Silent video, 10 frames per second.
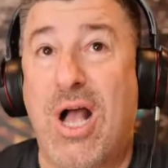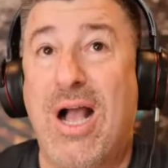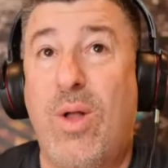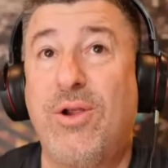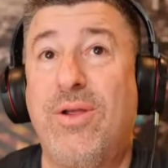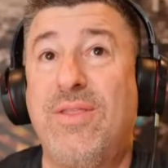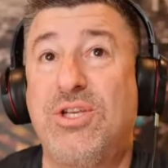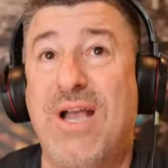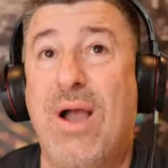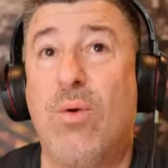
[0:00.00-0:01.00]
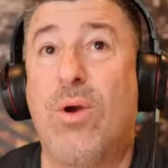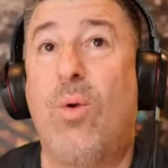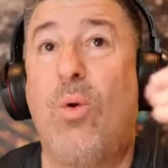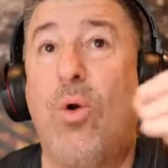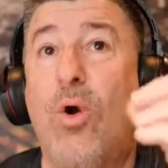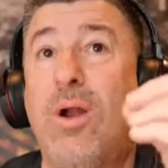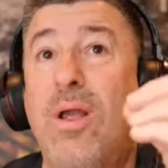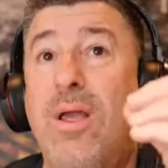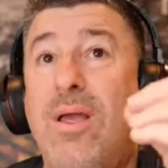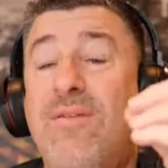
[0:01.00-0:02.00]
shocked while you're in the shower
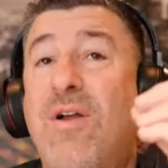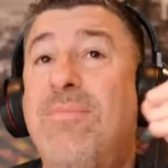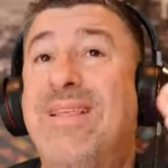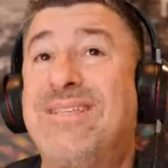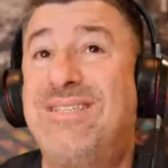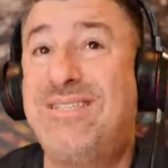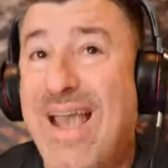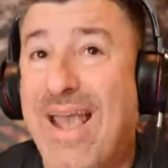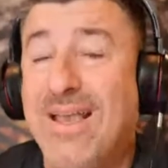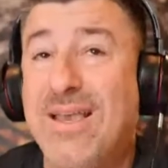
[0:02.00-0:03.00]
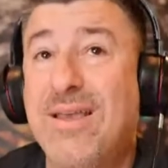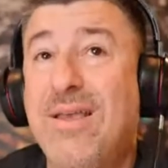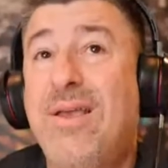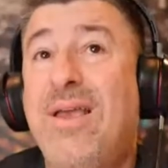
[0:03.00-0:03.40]
or from the sink.